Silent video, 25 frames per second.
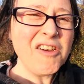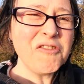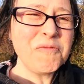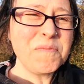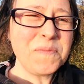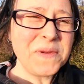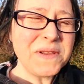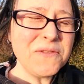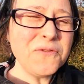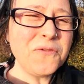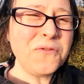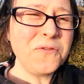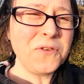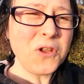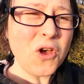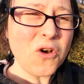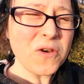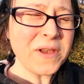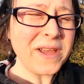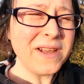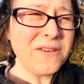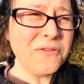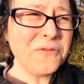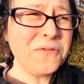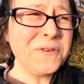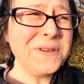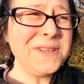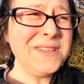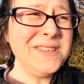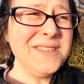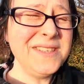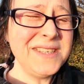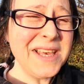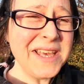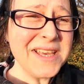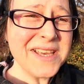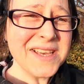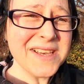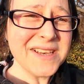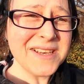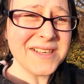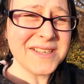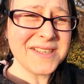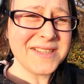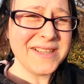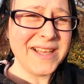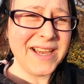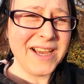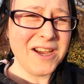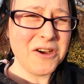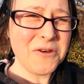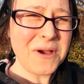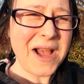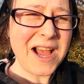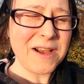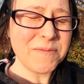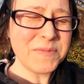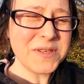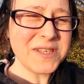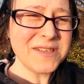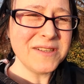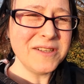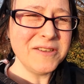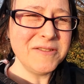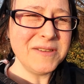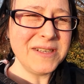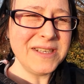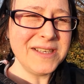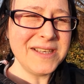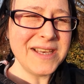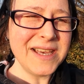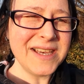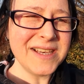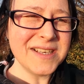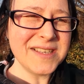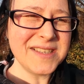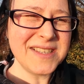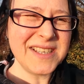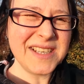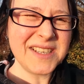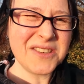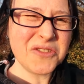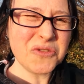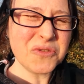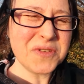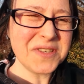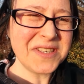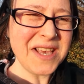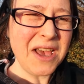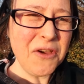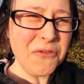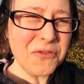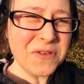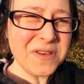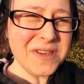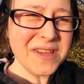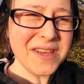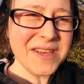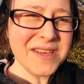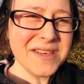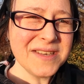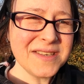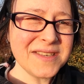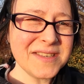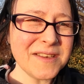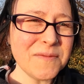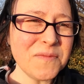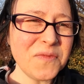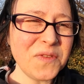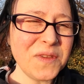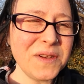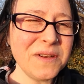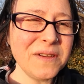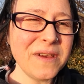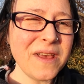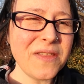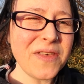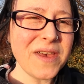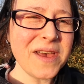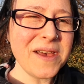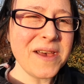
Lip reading: I've been vlogging for years now. Absolutely years. 6 or 7 years, something like